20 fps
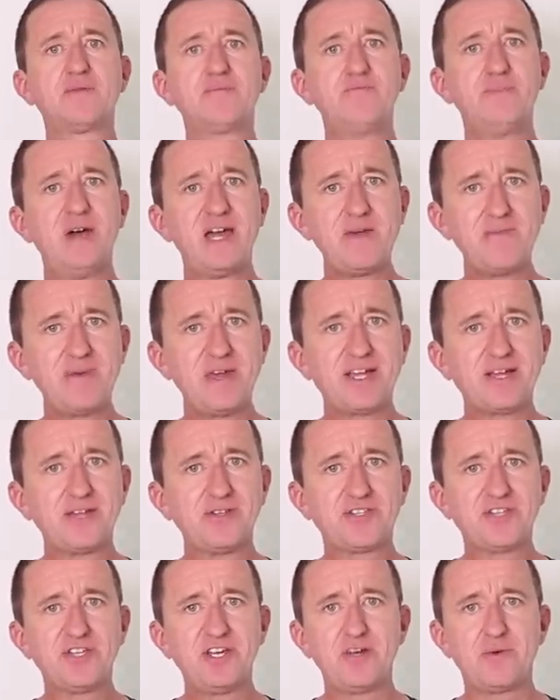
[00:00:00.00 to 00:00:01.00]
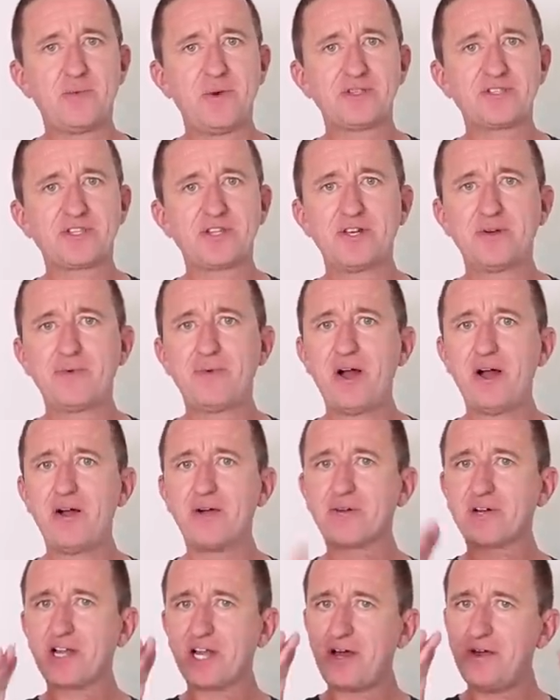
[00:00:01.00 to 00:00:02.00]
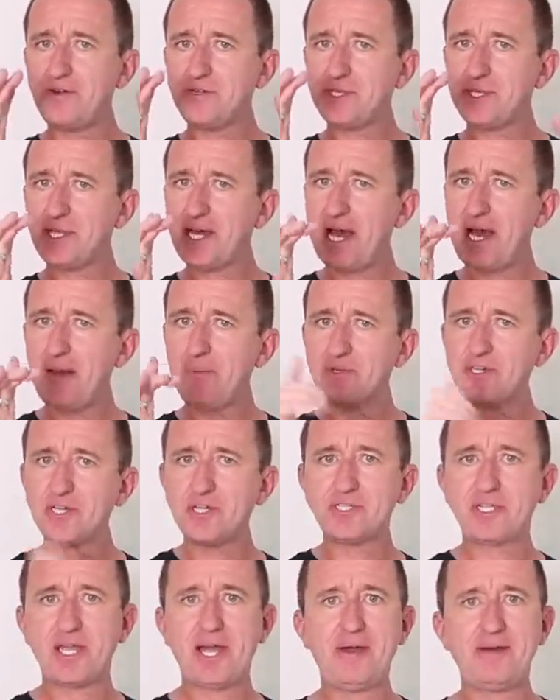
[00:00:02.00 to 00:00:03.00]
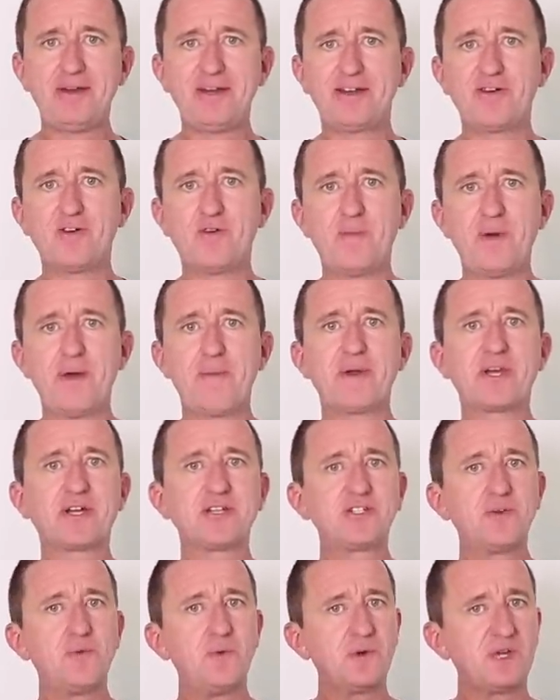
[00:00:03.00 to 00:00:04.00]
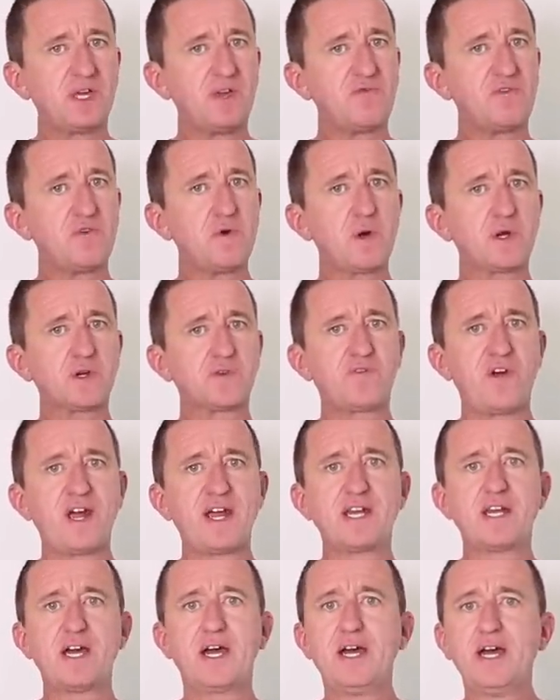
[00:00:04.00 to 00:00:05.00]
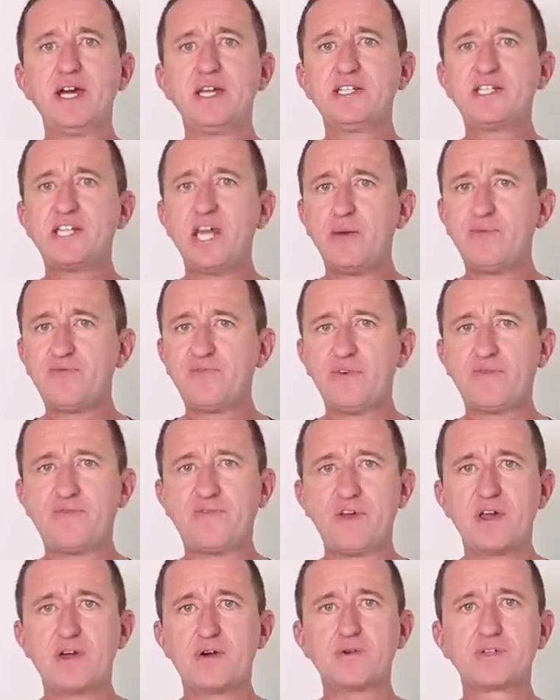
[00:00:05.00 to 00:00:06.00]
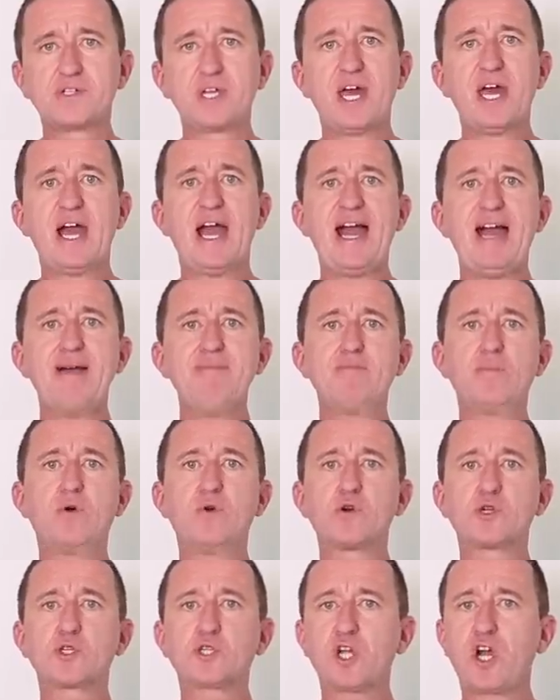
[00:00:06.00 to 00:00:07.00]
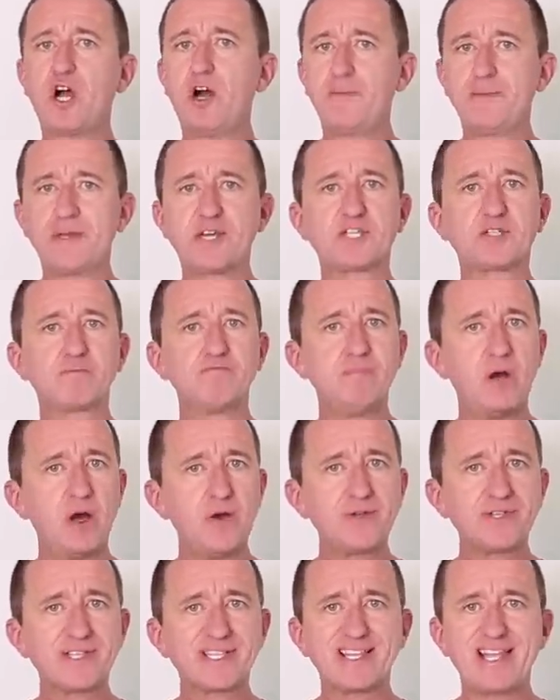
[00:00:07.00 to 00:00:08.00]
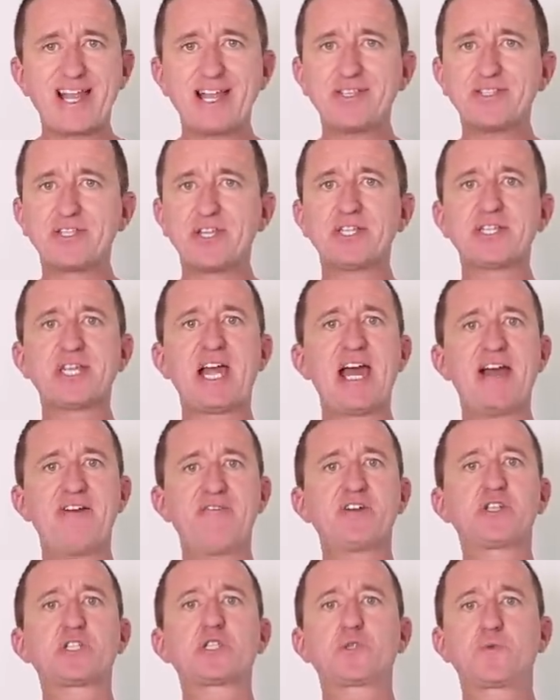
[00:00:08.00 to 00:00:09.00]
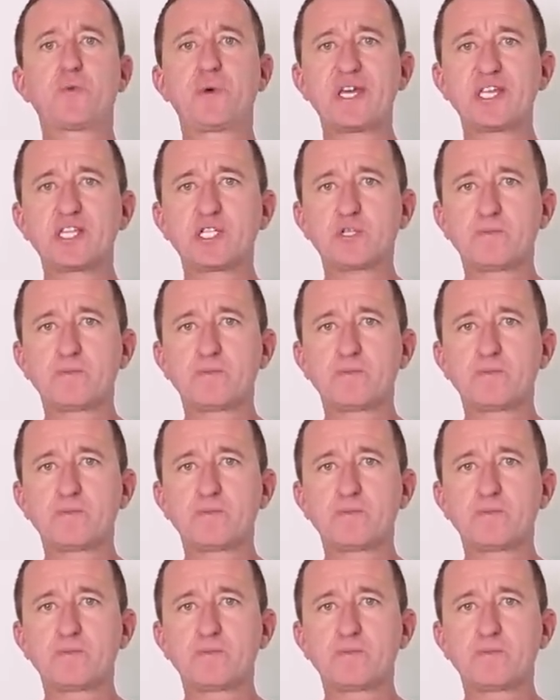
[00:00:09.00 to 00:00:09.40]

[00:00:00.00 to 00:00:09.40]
maybe consider once in a while closing the aperture down a little bit because it will give you a greater depth of field and more sharpness. Most lenses have a sweet